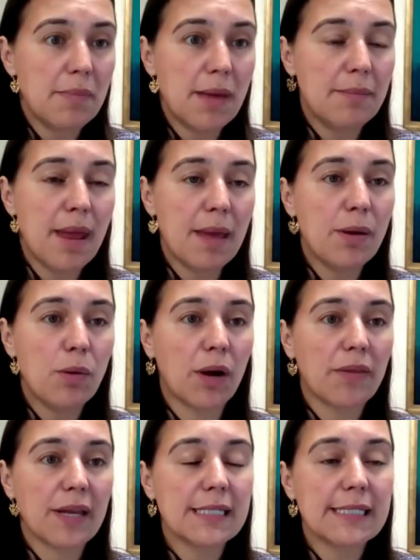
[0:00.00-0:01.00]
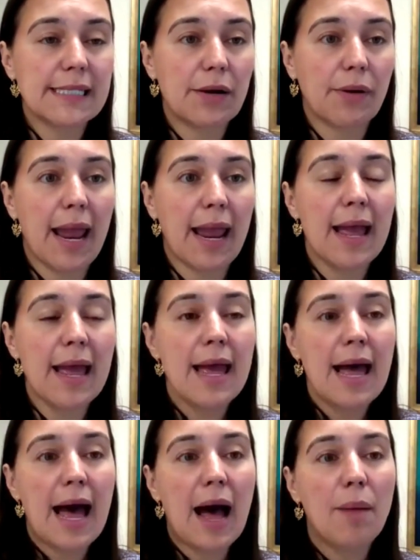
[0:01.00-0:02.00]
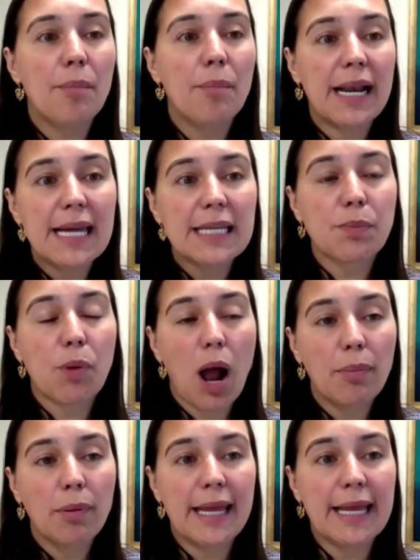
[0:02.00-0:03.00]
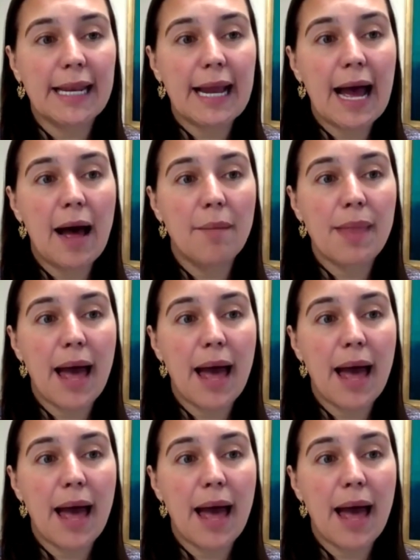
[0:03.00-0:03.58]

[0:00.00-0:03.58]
it may be worth considering, but it is probably going to come